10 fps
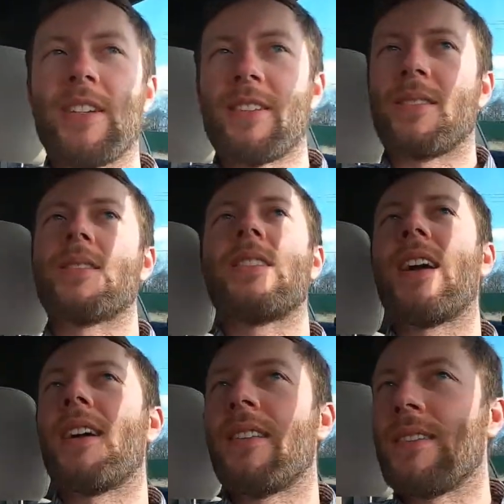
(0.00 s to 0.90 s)
because
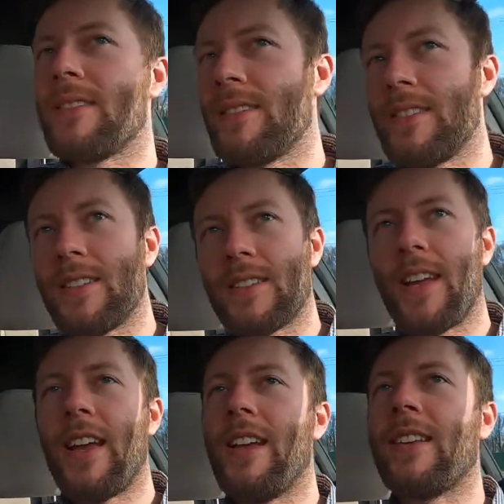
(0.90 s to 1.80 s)
yeah, you get
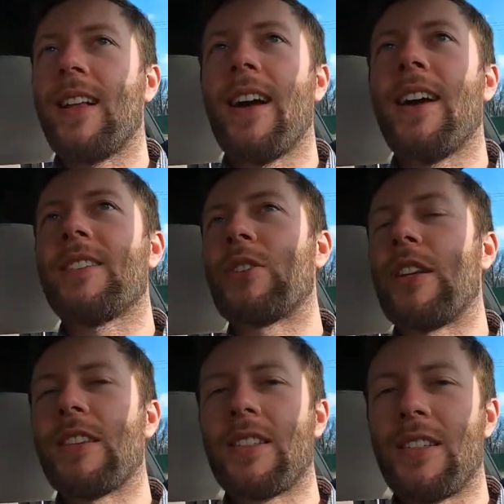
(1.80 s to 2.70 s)
the A class or you
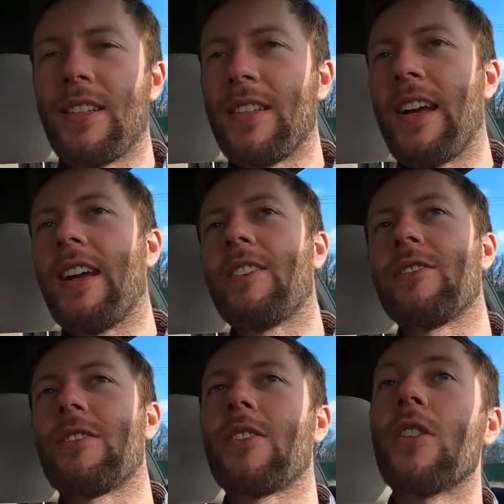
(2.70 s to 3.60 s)
get the CLA, and
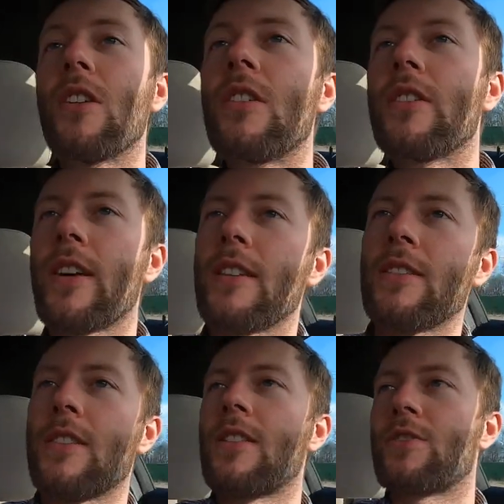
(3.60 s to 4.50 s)
it's like oh, you're
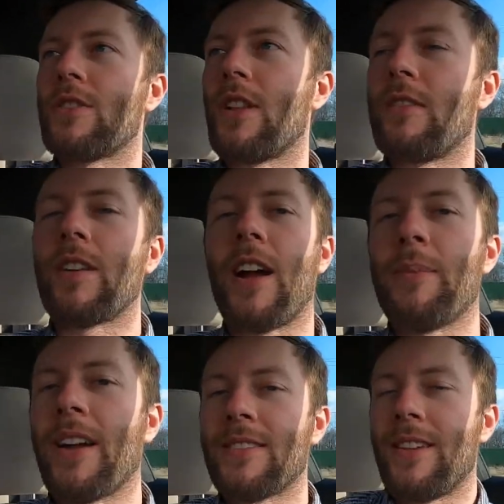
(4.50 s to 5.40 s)
getting an entry level
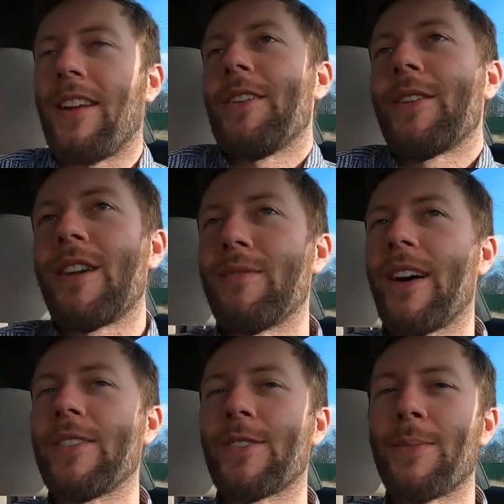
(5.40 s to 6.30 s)
compact sedan. Okay,
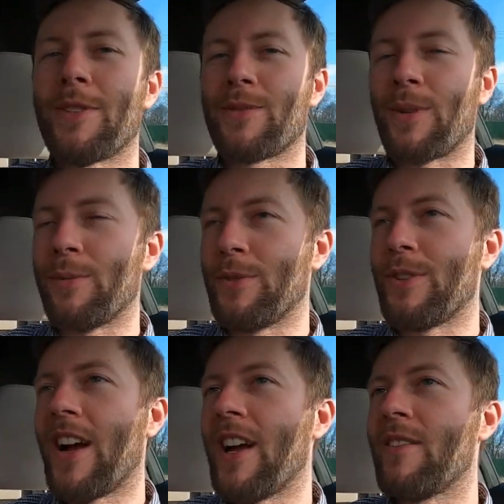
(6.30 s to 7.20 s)
fine, great, but it's front wheel
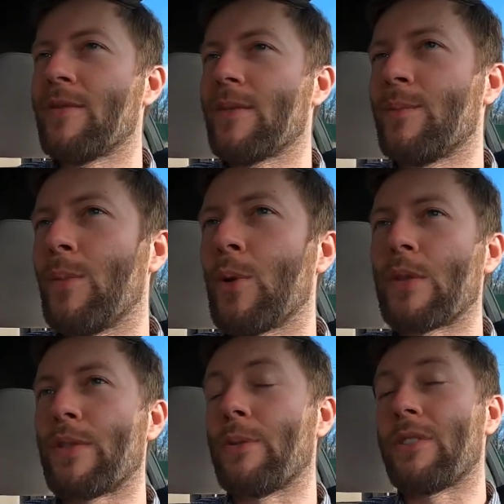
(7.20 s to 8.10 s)
drive
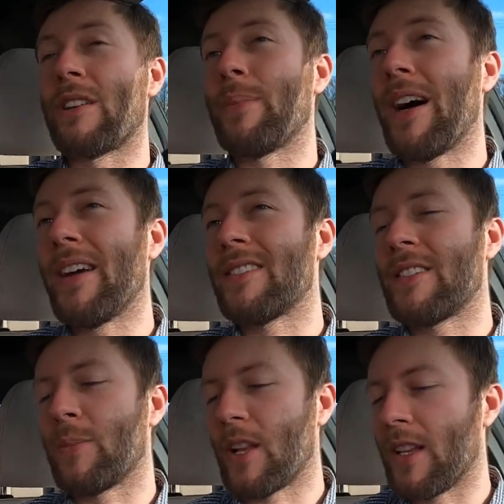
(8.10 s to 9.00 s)
or front wheel drive bias
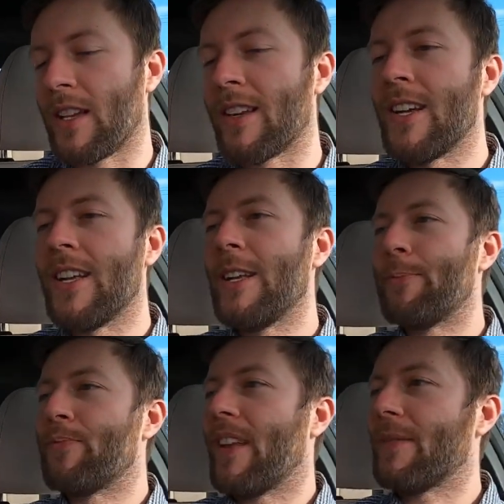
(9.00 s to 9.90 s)
typically, and
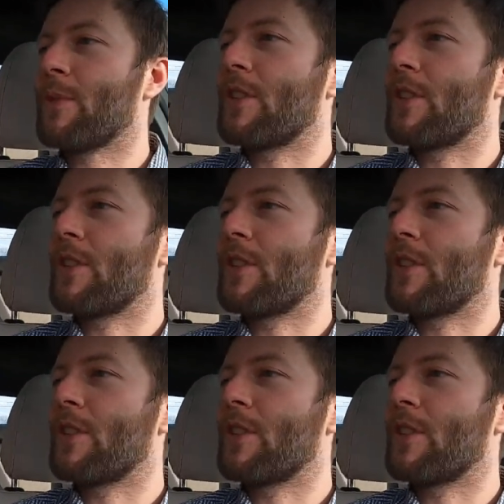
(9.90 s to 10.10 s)
I